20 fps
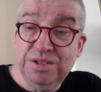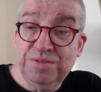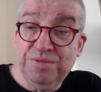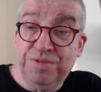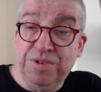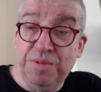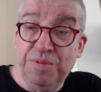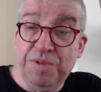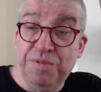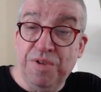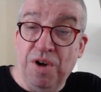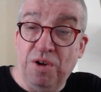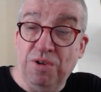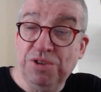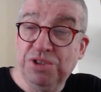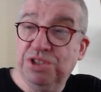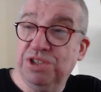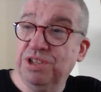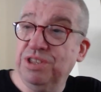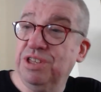from the
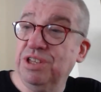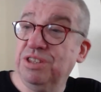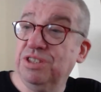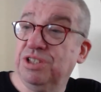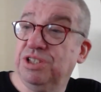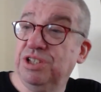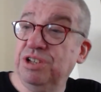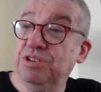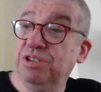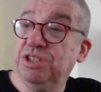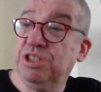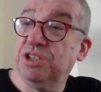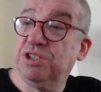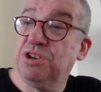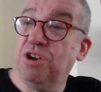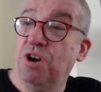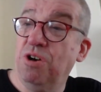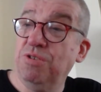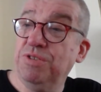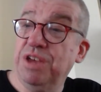Vaults, I think the series is
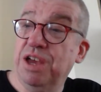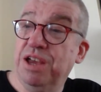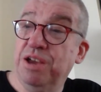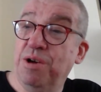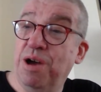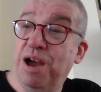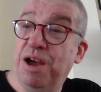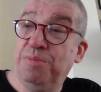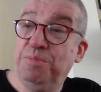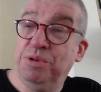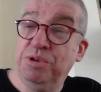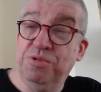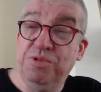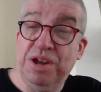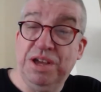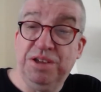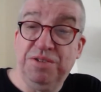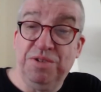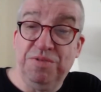called. There you are, Blu-ray